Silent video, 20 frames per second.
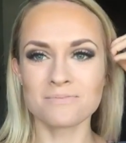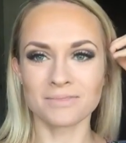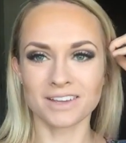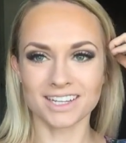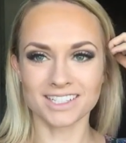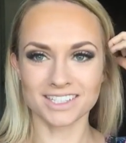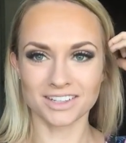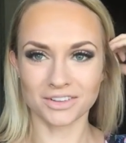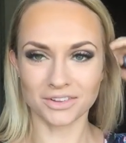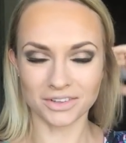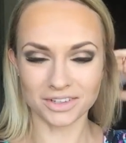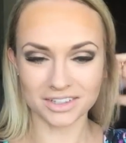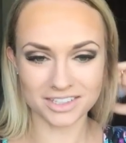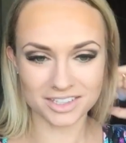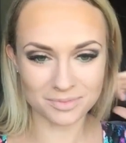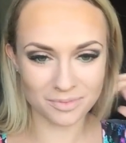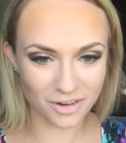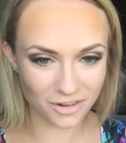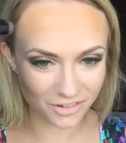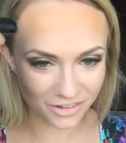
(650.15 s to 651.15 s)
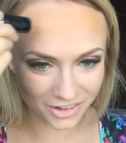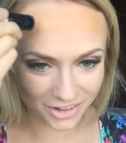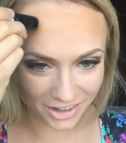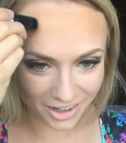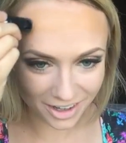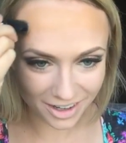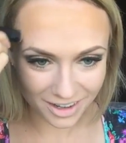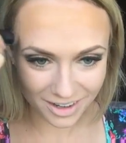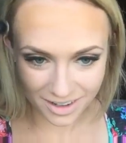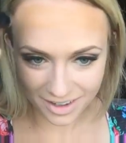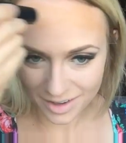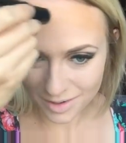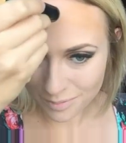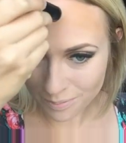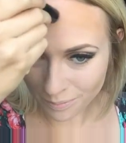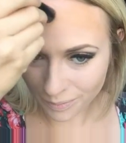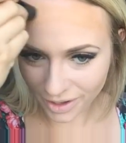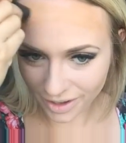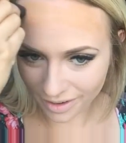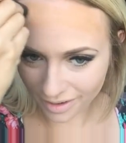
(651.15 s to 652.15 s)
makes it look smaller.
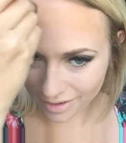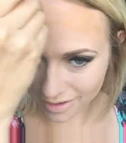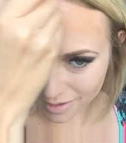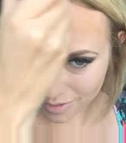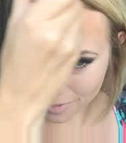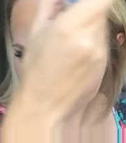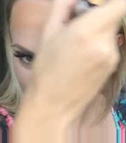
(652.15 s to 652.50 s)
But